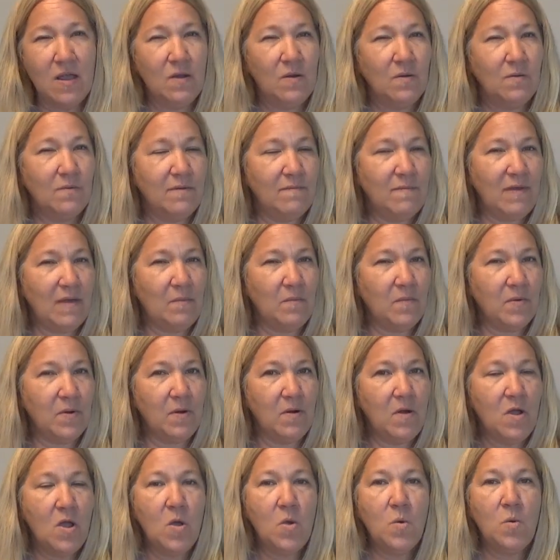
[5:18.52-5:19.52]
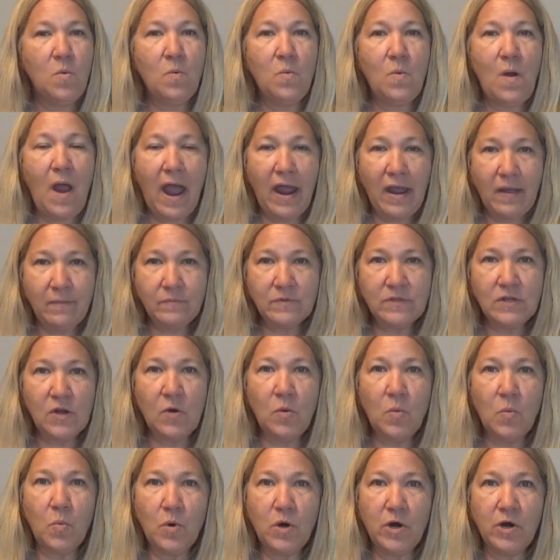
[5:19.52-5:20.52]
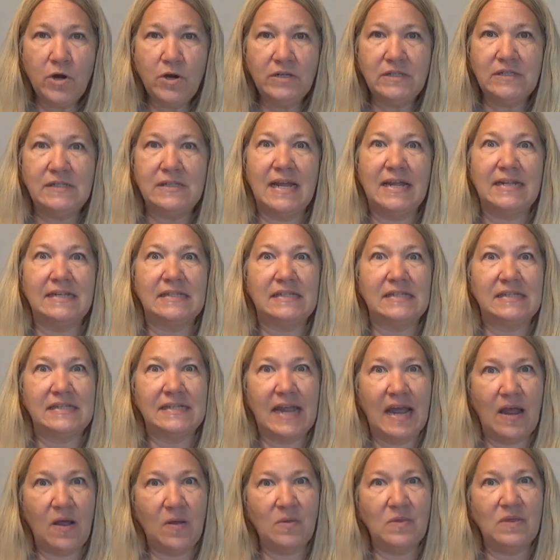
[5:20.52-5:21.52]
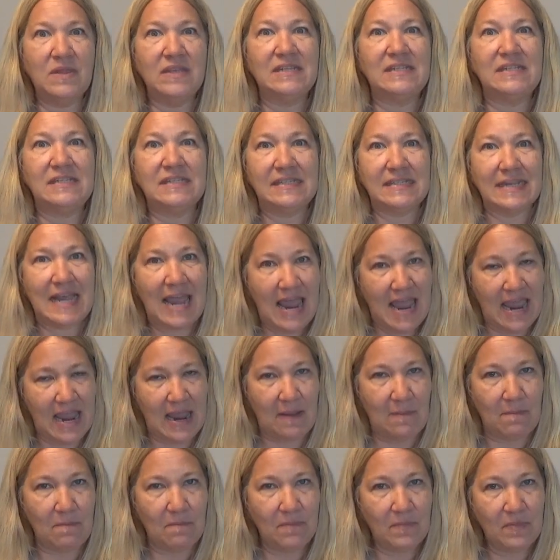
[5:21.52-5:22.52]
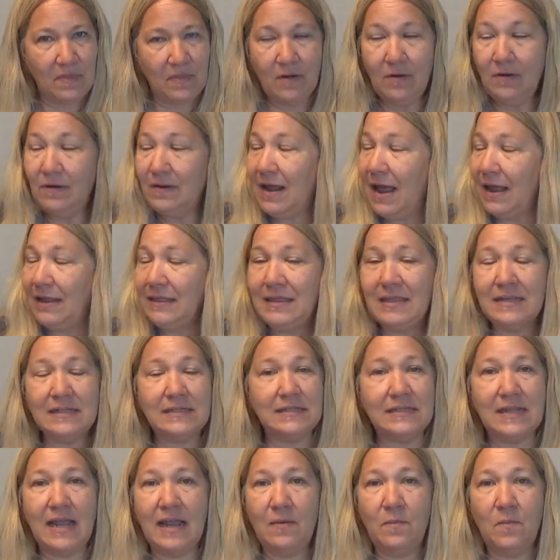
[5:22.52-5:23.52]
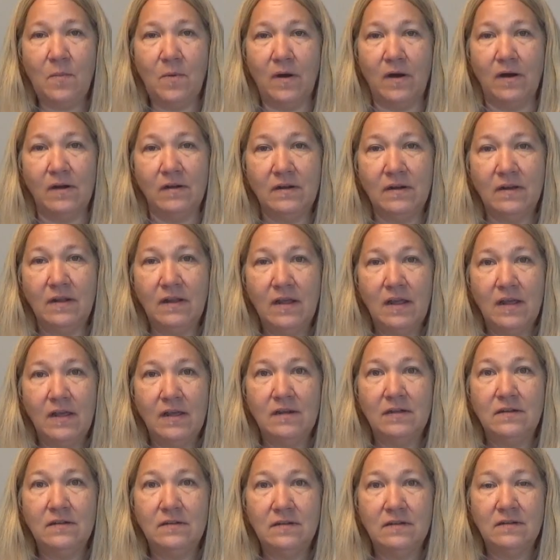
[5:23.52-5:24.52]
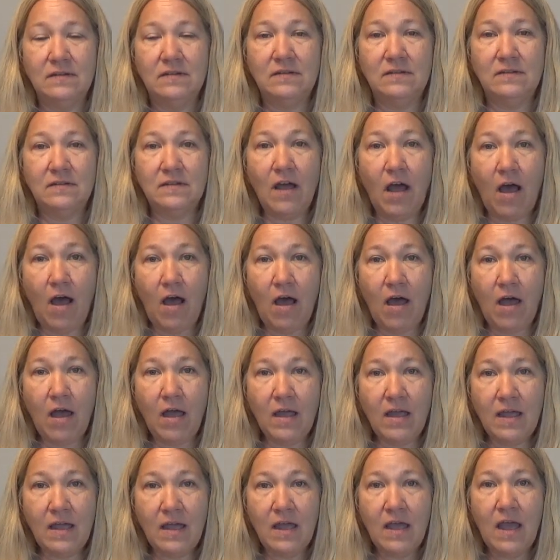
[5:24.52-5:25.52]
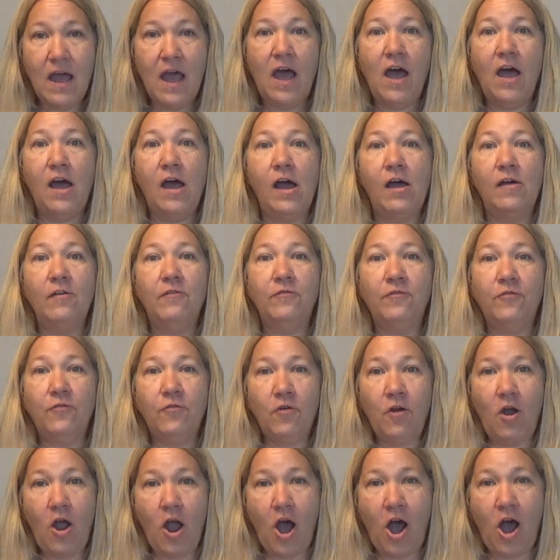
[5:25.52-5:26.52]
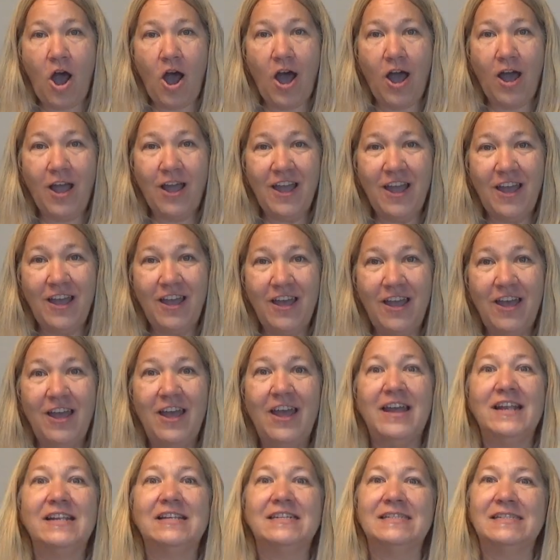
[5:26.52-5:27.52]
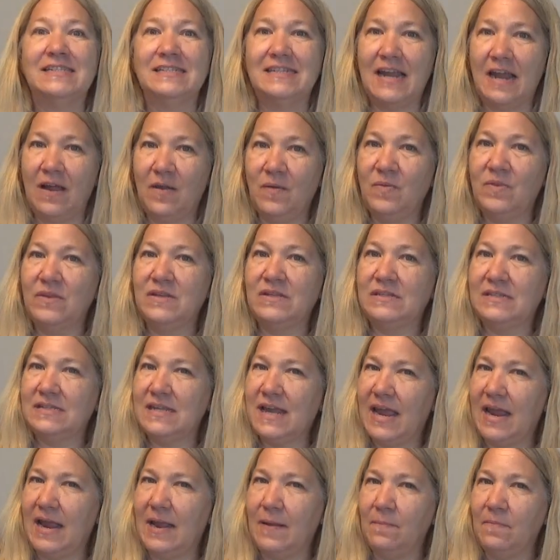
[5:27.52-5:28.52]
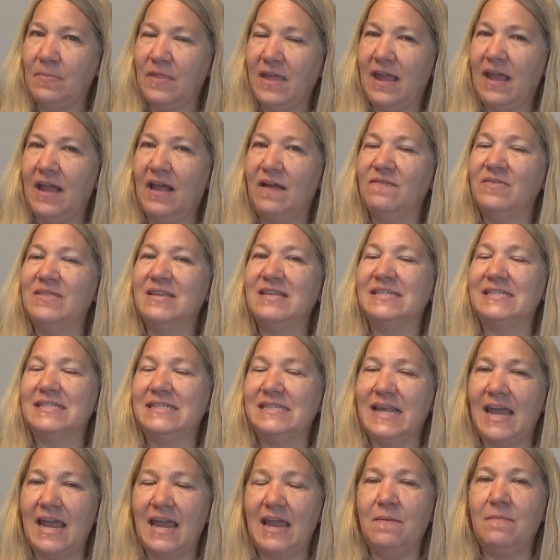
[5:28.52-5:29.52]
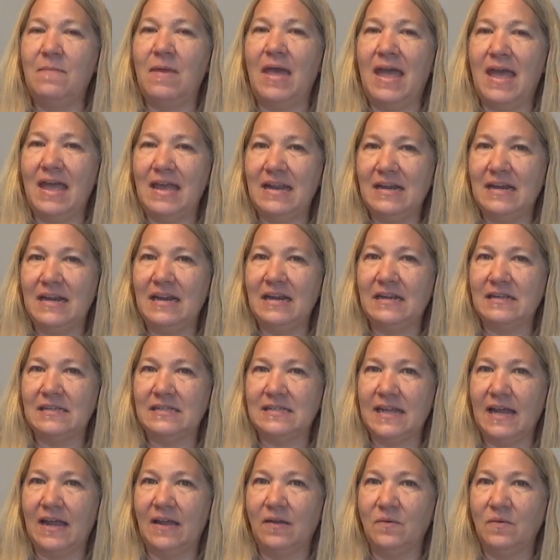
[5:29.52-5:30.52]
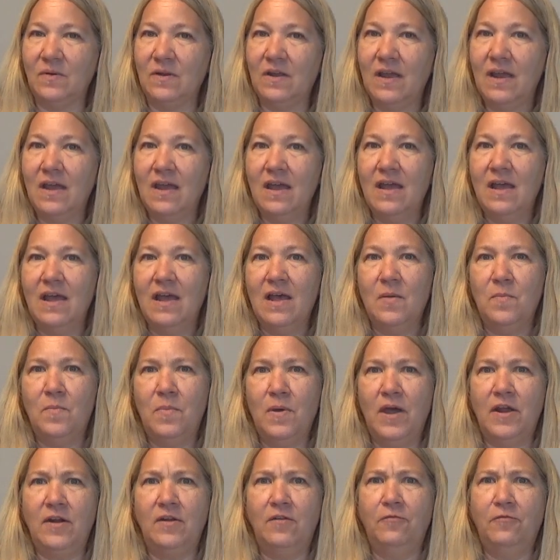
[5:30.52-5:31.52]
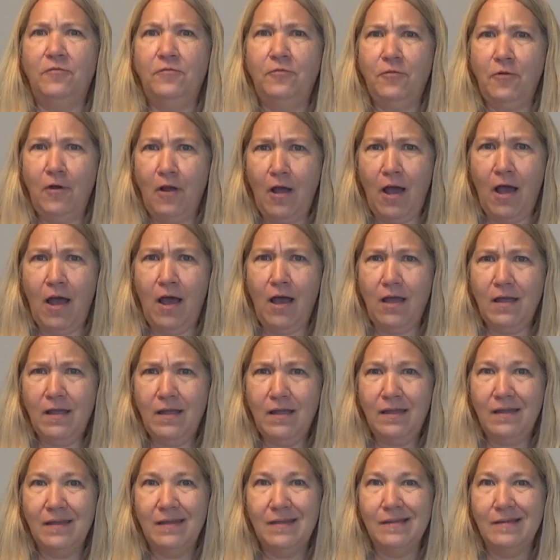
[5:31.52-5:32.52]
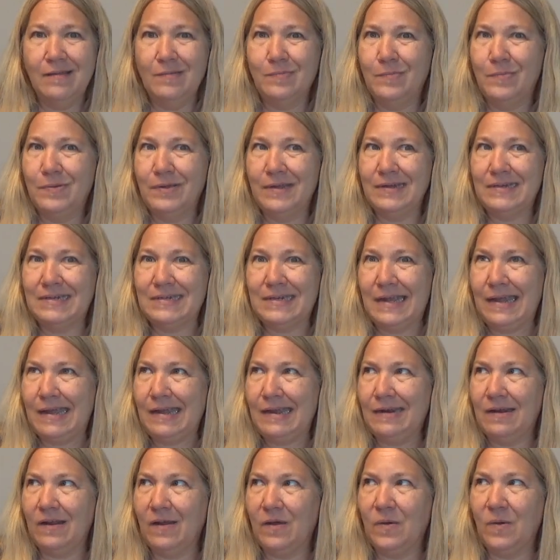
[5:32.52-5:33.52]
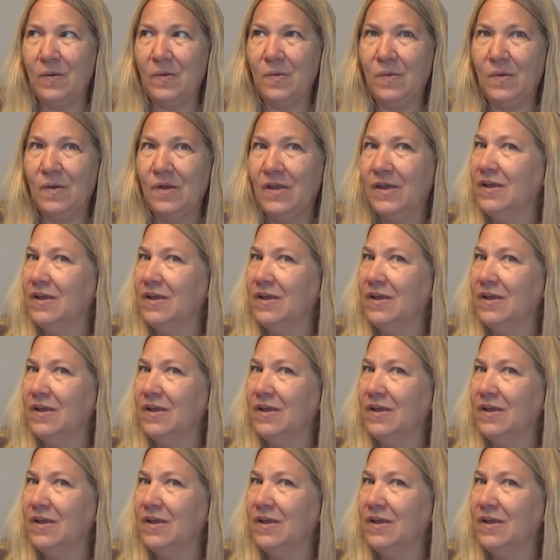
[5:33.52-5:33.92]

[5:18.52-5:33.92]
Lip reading: Remember, rhymes are words that sound the same. They're not the same word. Dog, frog sound the same. They have the same ending sound. But frog, potato